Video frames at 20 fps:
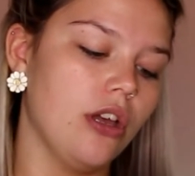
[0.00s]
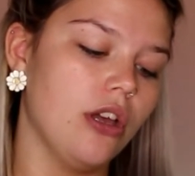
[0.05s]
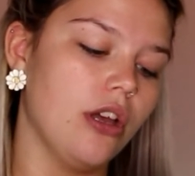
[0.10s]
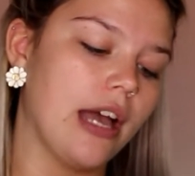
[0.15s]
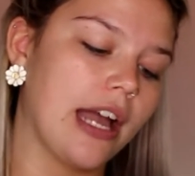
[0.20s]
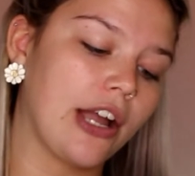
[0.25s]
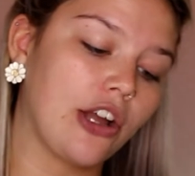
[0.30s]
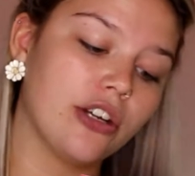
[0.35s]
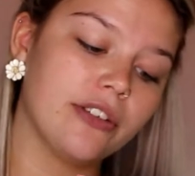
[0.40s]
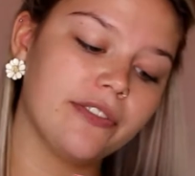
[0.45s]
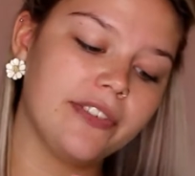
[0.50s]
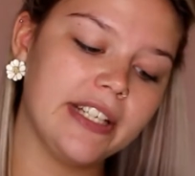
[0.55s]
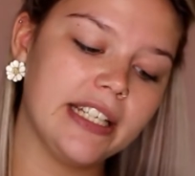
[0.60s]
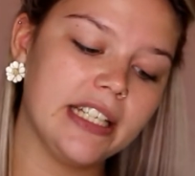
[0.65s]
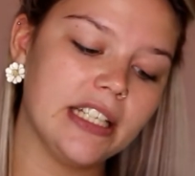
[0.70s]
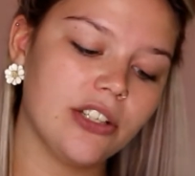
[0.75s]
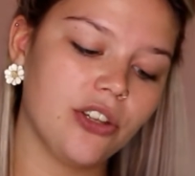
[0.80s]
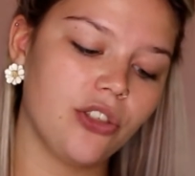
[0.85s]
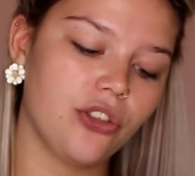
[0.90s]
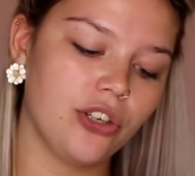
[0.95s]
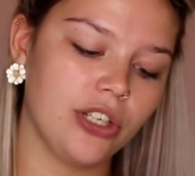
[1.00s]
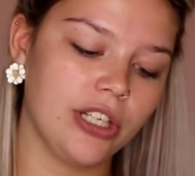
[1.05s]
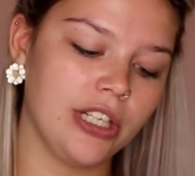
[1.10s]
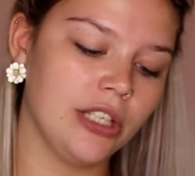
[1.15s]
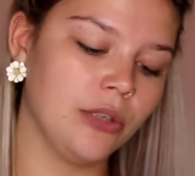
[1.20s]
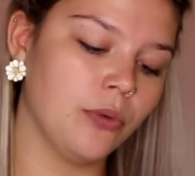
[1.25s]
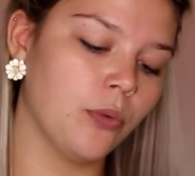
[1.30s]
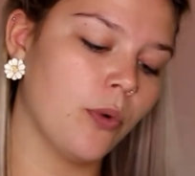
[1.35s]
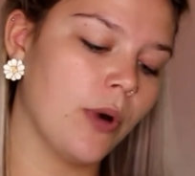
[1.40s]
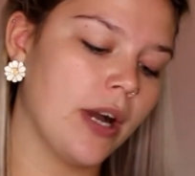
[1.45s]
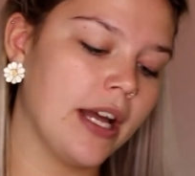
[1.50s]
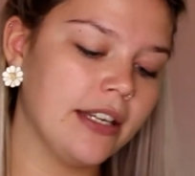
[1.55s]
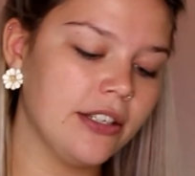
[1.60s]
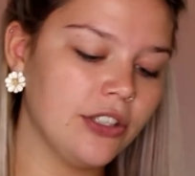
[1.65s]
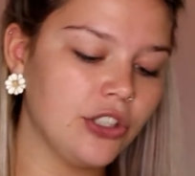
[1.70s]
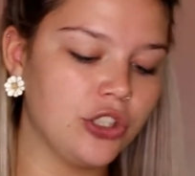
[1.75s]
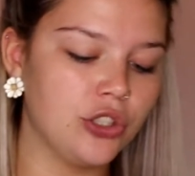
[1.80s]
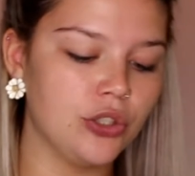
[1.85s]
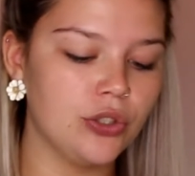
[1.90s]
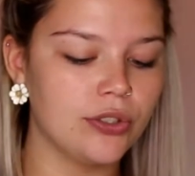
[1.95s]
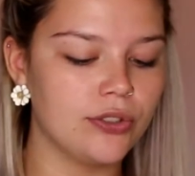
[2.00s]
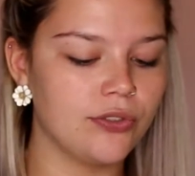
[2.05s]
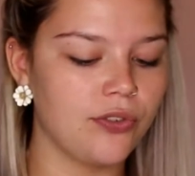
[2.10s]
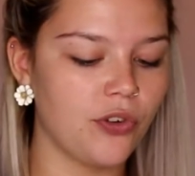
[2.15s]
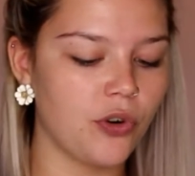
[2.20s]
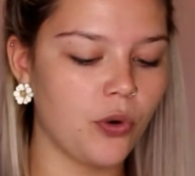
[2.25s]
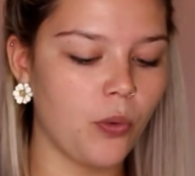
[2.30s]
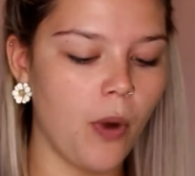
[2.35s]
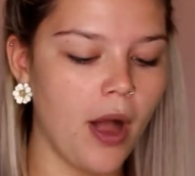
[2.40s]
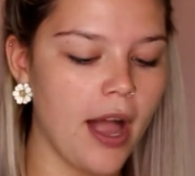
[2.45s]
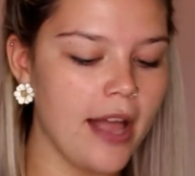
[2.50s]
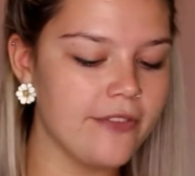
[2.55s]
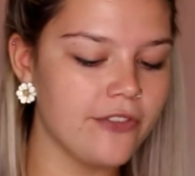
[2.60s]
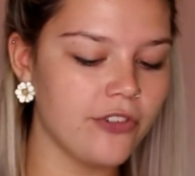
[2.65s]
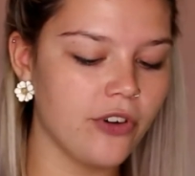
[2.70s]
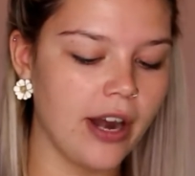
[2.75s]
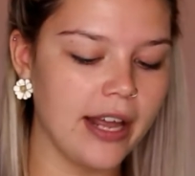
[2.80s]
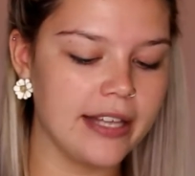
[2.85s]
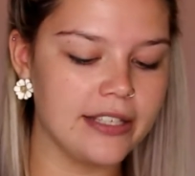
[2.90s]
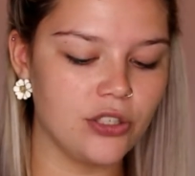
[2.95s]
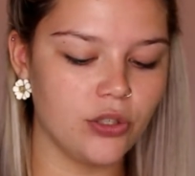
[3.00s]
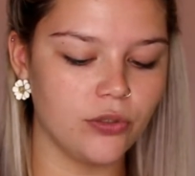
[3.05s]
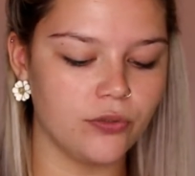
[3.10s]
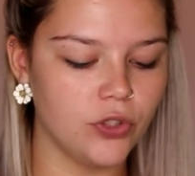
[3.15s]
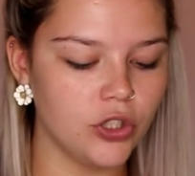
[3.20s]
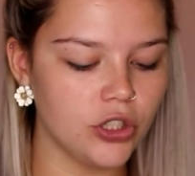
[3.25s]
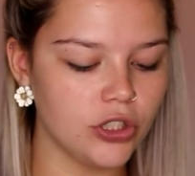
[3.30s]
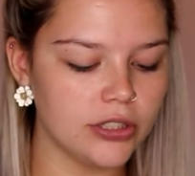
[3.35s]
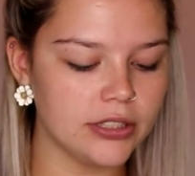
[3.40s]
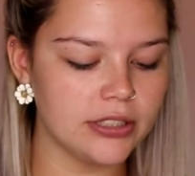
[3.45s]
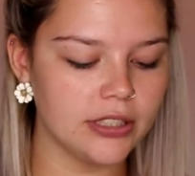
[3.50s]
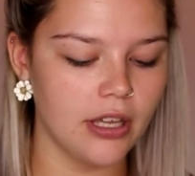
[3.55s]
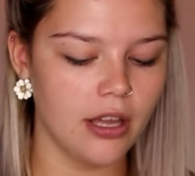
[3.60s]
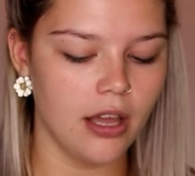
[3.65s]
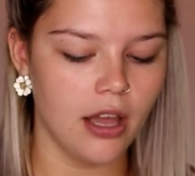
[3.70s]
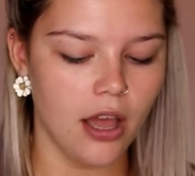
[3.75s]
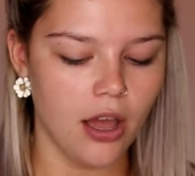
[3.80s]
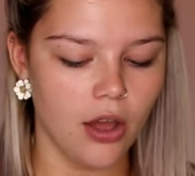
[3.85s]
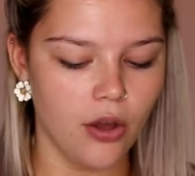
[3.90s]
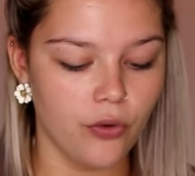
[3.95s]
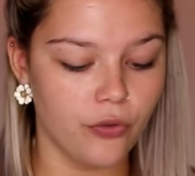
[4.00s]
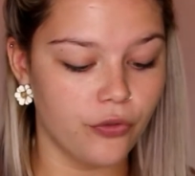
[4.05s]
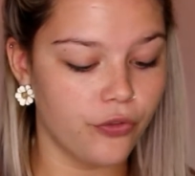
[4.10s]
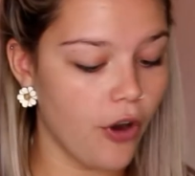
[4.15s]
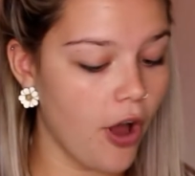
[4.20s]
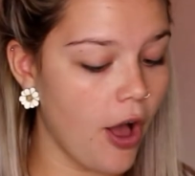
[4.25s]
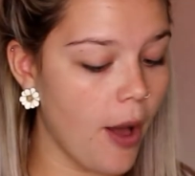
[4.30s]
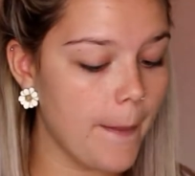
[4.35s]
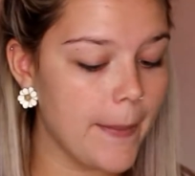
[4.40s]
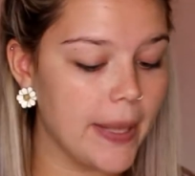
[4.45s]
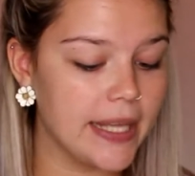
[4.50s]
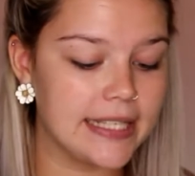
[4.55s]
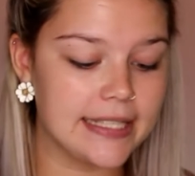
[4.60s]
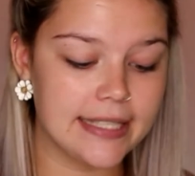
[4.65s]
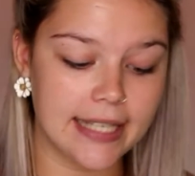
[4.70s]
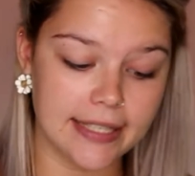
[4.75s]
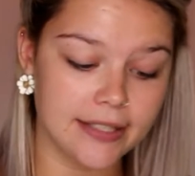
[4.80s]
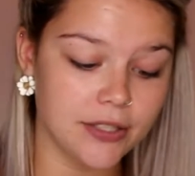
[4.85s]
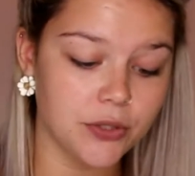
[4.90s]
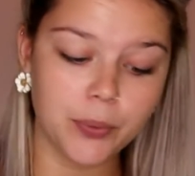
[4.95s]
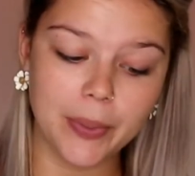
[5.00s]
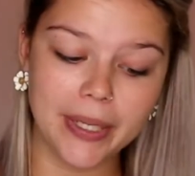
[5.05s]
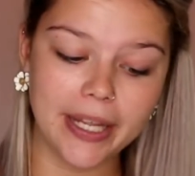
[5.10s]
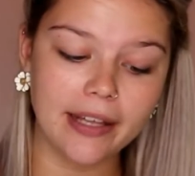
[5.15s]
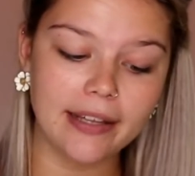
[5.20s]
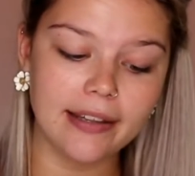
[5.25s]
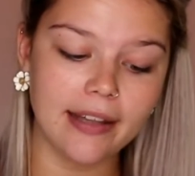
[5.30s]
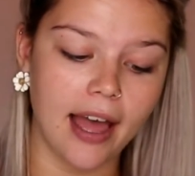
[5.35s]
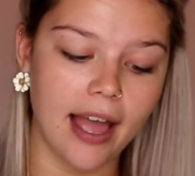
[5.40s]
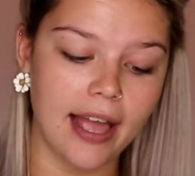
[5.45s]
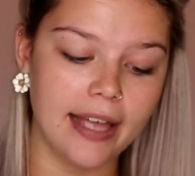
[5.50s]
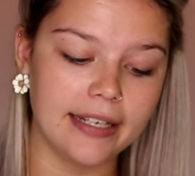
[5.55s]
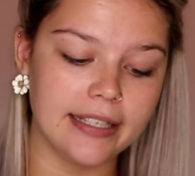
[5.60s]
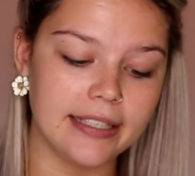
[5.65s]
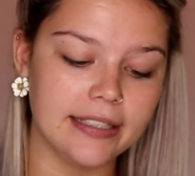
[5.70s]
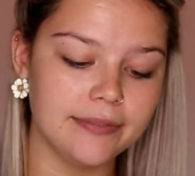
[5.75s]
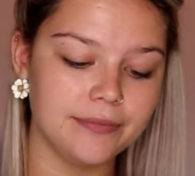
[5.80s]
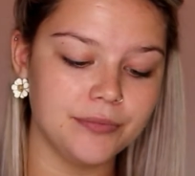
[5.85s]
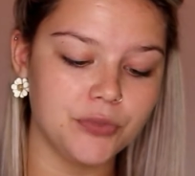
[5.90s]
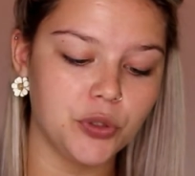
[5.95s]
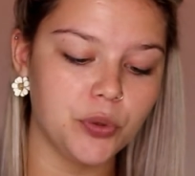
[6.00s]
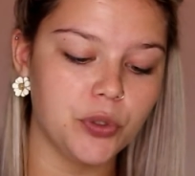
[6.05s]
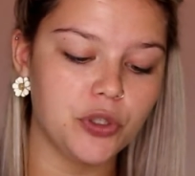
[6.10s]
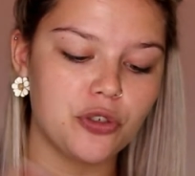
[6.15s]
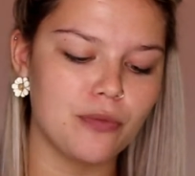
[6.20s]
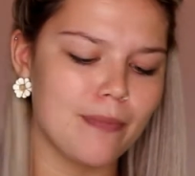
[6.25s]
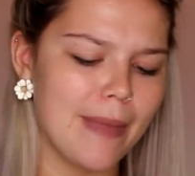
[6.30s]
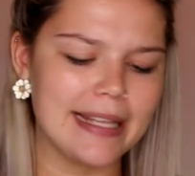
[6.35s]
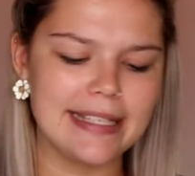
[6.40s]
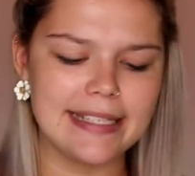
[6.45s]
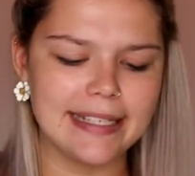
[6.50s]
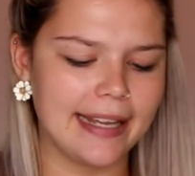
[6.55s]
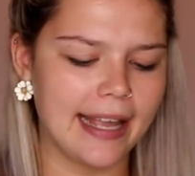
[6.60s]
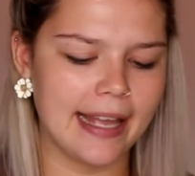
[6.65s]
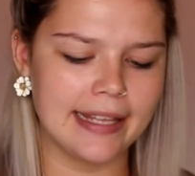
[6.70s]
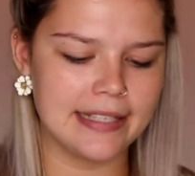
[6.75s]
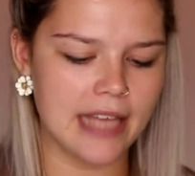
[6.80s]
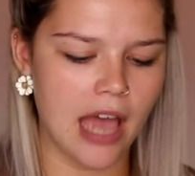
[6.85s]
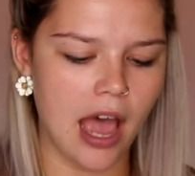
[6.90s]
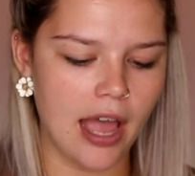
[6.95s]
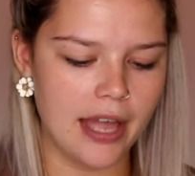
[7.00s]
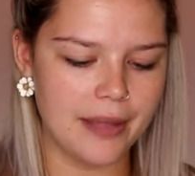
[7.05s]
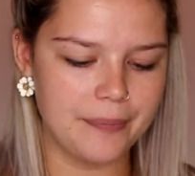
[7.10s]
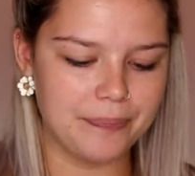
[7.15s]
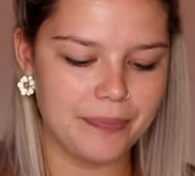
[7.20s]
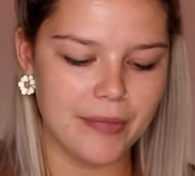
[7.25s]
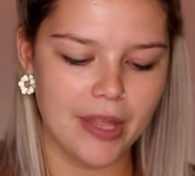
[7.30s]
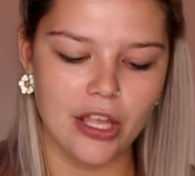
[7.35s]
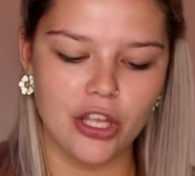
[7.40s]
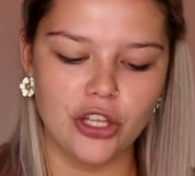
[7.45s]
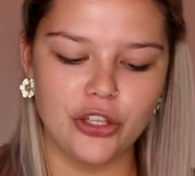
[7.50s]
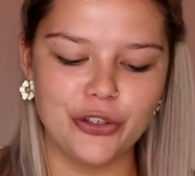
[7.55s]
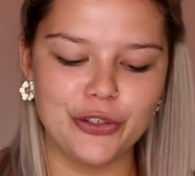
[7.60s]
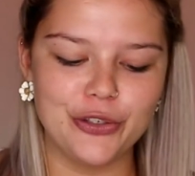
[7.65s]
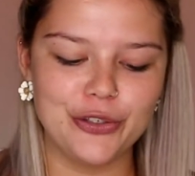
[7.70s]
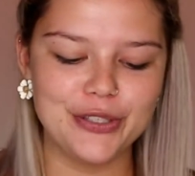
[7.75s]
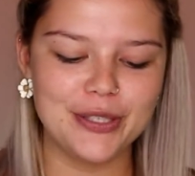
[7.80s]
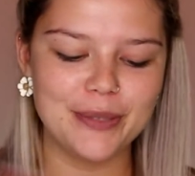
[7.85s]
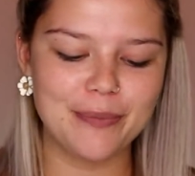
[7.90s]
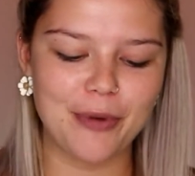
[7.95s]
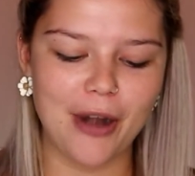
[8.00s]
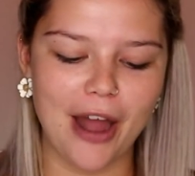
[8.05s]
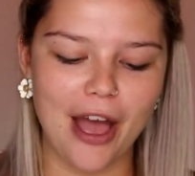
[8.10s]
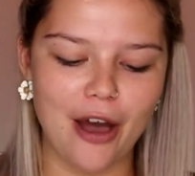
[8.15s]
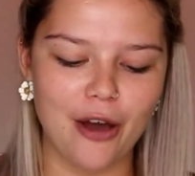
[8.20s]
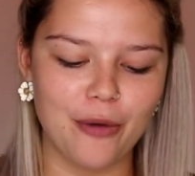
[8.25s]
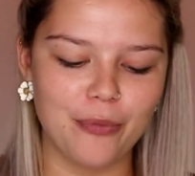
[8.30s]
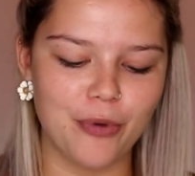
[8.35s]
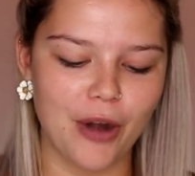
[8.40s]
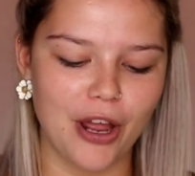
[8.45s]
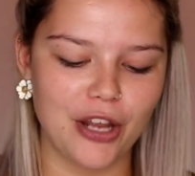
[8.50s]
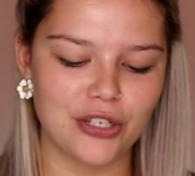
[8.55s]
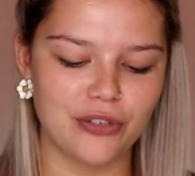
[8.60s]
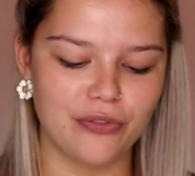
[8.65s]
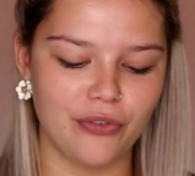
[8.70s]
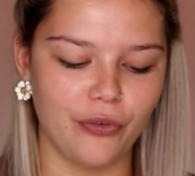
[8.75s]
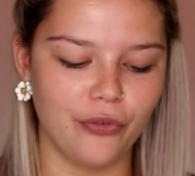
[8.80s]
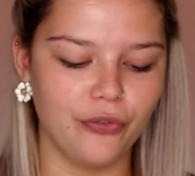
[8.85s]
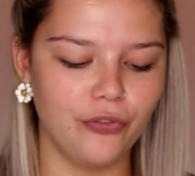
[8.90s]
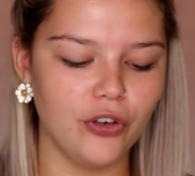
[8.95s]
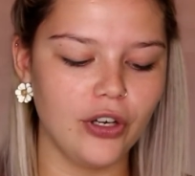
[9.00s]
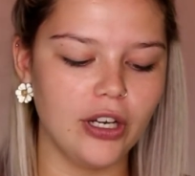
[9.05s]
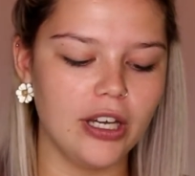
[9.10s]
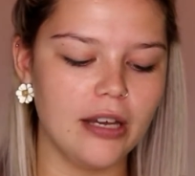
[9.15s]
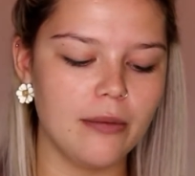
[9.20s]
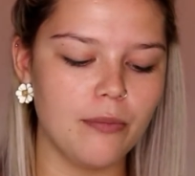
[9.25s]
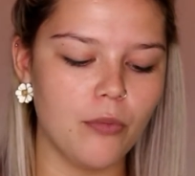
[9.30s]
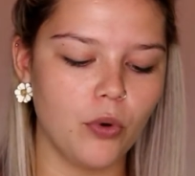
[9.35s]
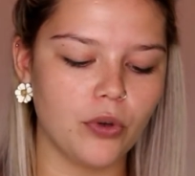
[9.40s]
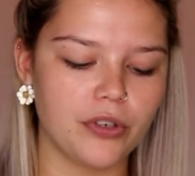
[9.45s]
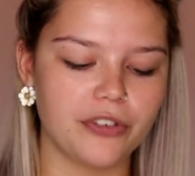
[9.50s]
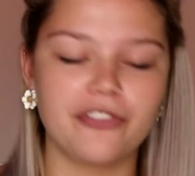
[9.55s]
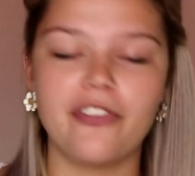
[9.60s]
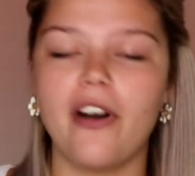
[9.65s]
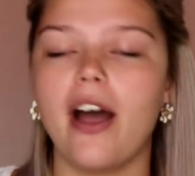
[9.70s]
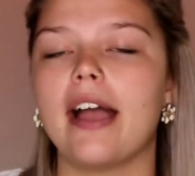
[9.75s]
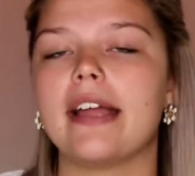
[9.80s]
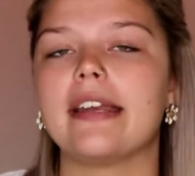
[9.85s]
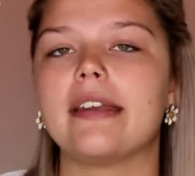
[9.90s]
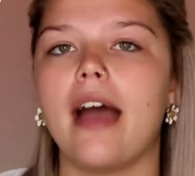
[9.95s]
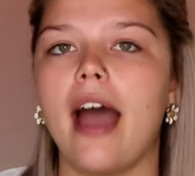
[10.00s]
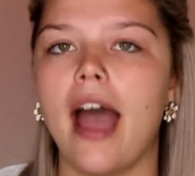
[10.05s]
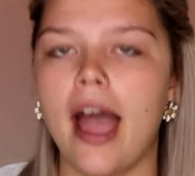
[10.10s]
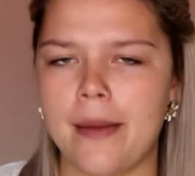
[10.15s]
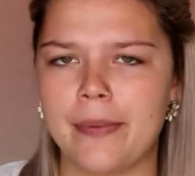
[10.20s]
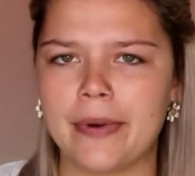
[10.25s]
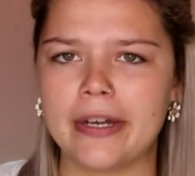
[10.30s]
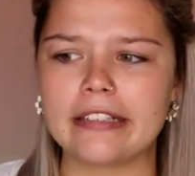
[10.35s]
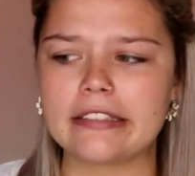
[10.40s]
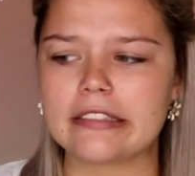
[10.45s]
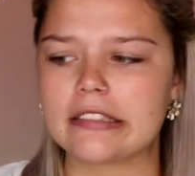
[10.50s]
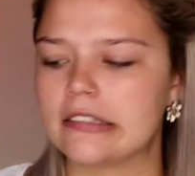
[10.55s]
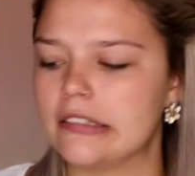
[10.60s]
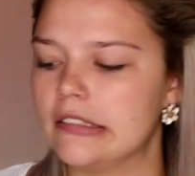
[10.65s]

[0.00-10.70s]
A convenient 3-in-1 used for a wide variety of looks, from a subtle wing liner to a dramatic cat eye. Use the brow brush for fuller, more defined eyebrows.